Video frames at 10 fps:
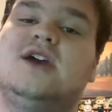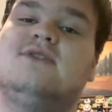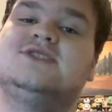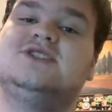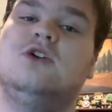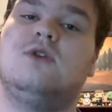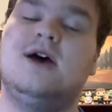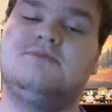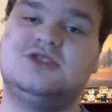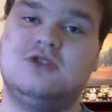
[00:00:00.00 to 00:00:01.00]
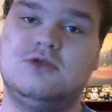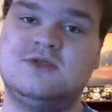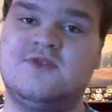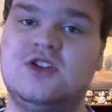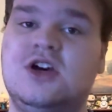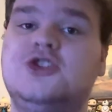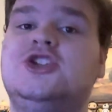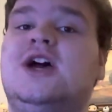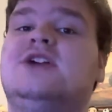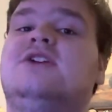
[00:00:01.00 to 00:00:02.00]
every single episodes of The
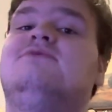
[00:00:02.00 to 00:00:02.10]
Nutshack, and